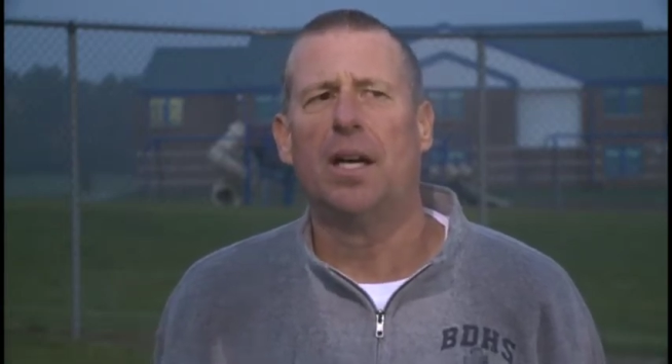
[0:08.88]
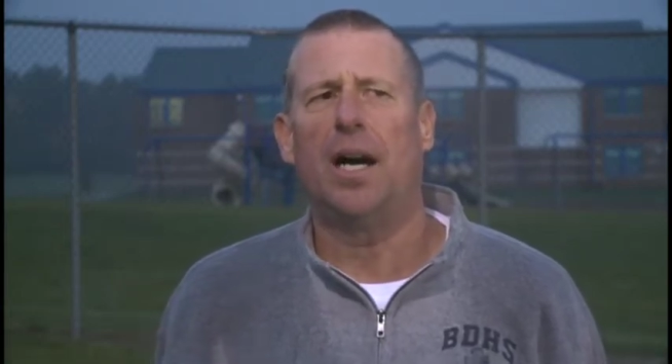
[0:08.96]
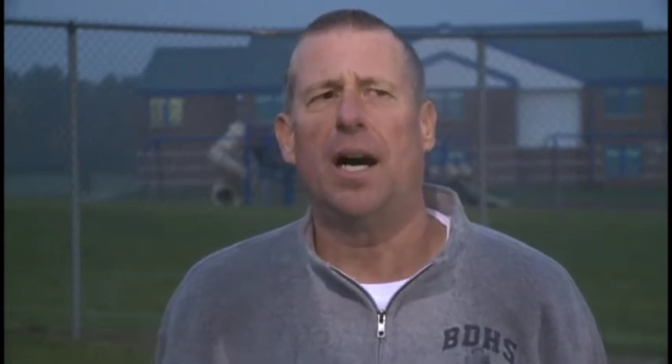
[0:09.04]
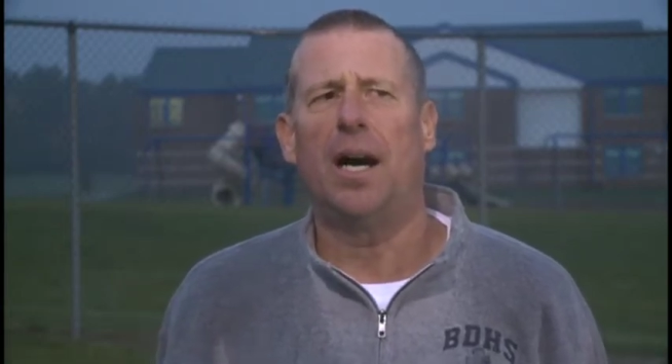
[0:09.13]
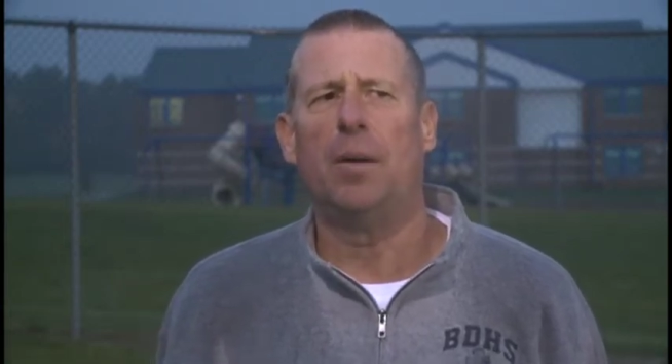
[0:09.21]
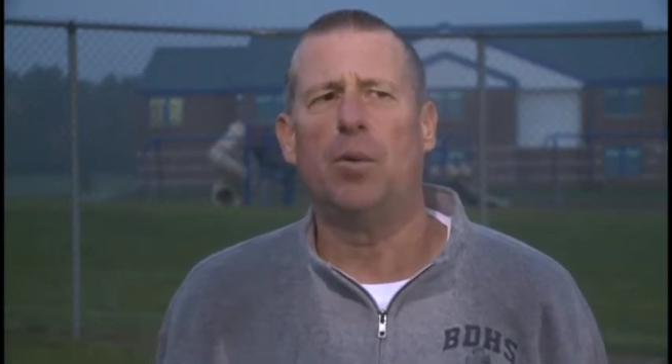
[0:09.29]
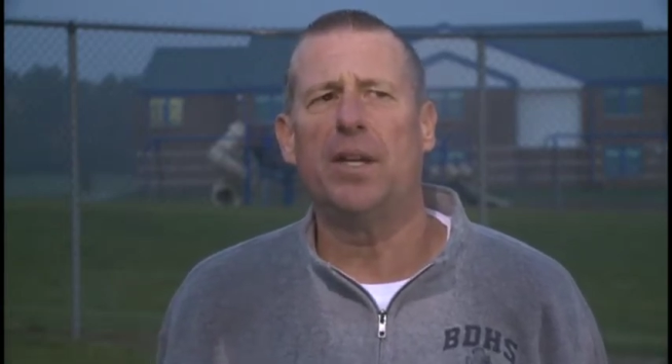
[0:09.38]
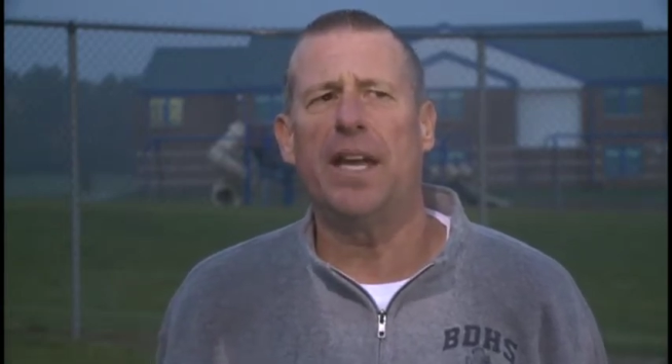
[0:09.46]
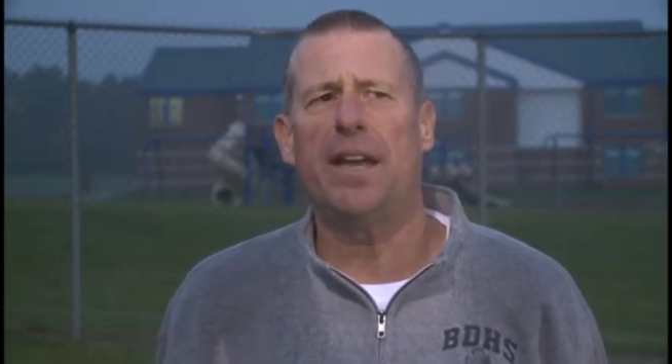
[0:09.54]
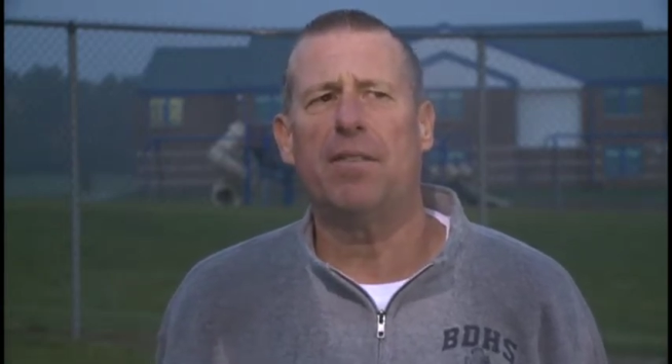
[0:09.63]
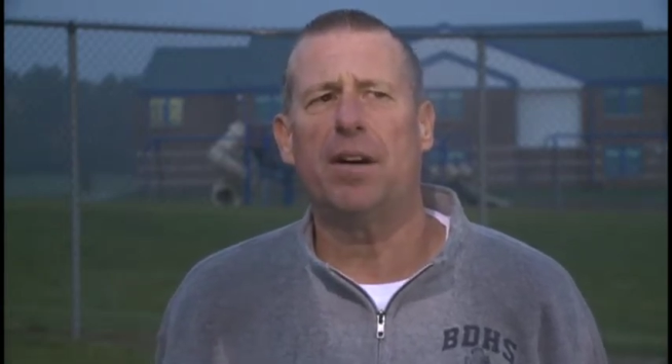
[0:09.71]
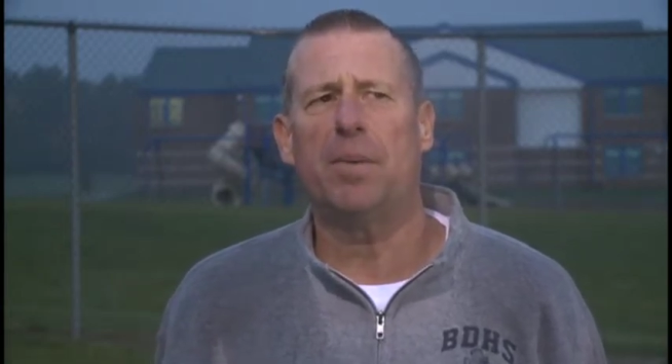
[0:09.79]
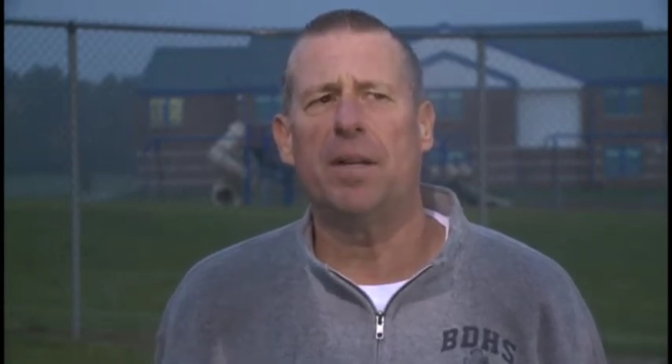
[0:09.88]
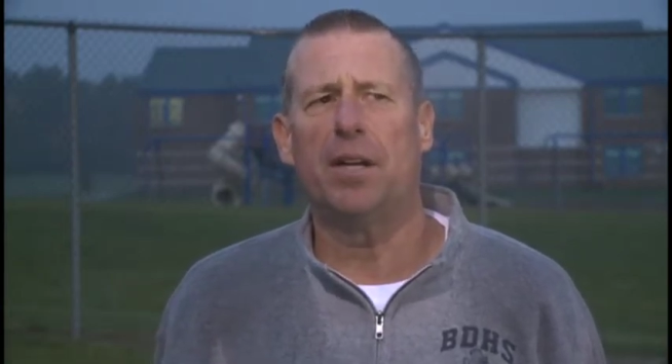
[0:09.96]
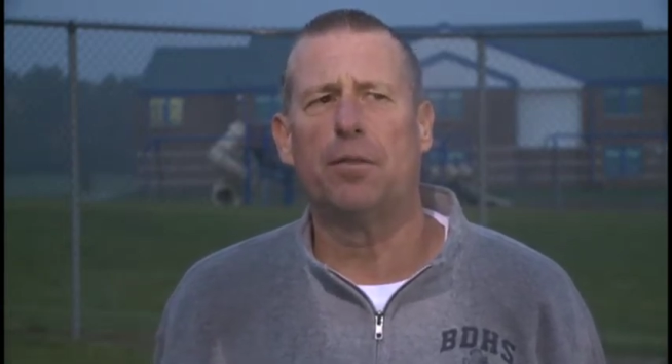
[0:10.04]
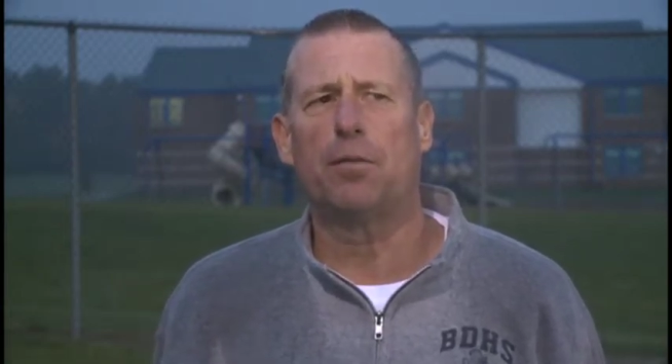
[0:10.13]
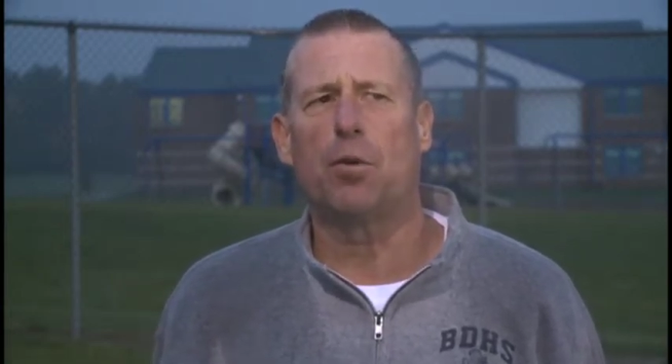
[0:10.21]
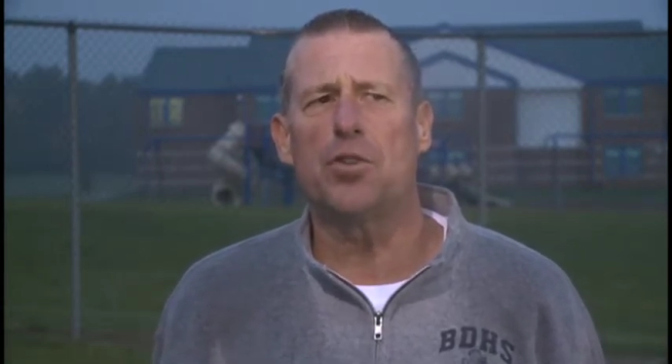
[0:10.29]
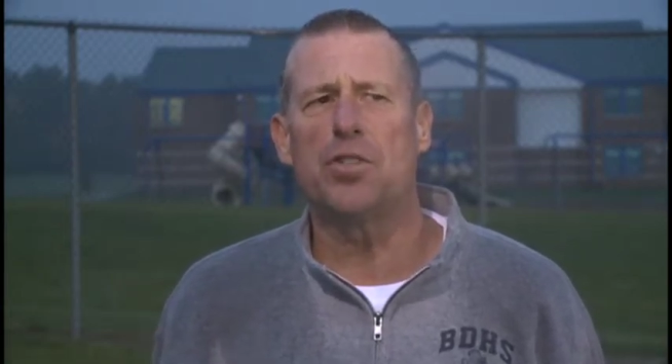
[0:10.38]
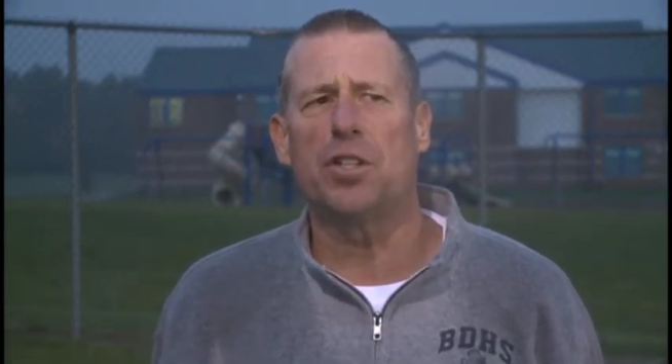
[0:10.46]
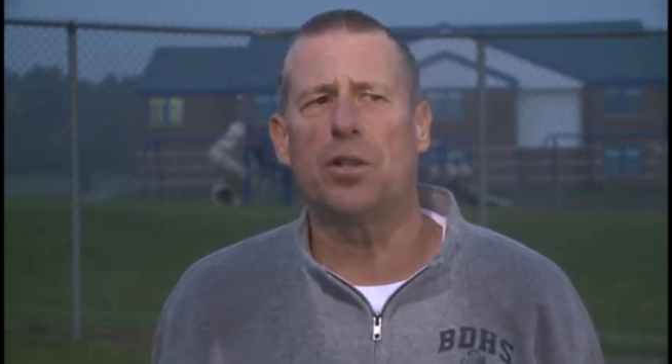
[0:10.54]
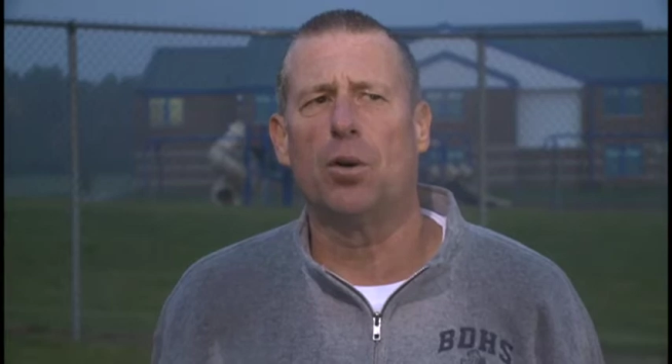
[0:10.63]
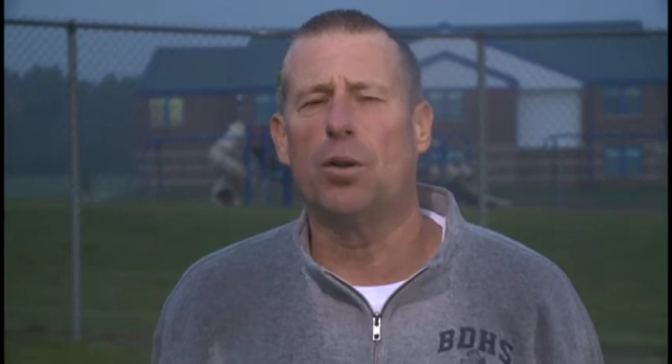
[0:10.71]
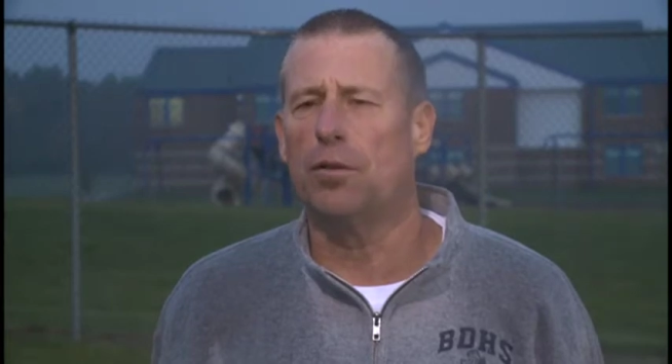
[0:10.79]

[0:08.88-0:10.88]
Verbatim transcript: Um, we gave up an unfortunate goal